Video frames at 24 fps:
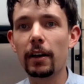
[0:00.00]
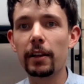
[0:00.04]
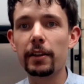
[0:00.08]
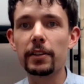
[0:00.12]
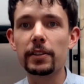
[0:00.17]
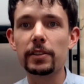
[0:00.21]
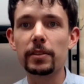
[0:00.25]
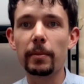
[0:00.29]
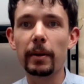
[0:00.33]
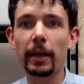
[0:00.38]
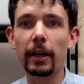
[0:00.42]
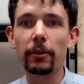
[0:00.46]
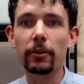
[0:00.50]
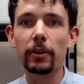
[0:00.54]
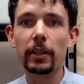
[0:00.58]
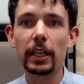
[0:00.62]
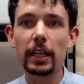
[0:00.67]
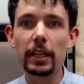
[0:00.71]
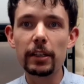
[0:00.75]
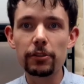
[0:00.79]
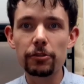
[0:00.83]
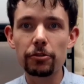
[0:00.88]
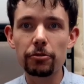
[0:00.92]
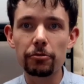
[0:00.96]
others about
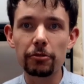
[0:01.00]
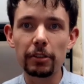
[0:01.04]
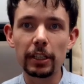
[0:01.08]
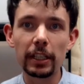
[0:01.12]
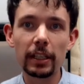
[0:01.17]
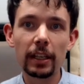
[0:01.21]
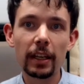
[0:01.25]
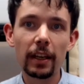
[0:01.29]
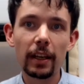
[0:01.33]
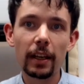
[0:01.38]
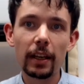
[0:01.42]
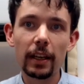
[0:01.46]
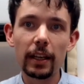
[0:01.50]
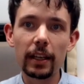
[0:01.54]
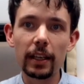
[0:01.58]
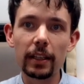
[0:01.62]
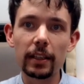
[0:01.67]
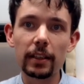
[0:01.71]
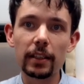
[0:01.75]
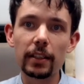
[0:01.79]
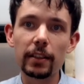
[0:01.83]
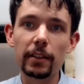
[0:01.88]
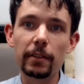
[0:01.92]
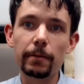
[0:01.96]
history
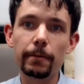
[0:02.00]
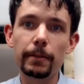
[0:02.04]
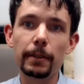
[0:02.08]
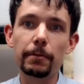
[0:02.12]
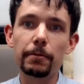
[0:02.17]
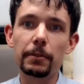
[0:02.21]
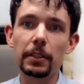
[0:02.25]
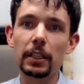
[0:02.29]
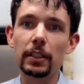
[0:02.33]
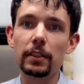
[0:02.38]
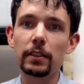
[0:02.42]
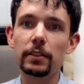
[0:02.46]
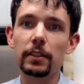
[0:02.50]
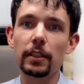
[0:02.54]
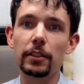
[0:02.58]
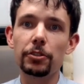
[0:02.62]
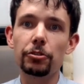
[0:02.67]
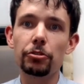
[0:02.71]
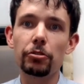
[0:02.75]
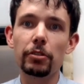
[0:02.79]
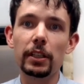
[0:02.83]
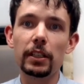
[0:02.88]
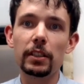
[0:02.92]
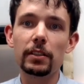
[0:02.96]
in the 15th
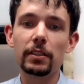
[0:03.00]
century.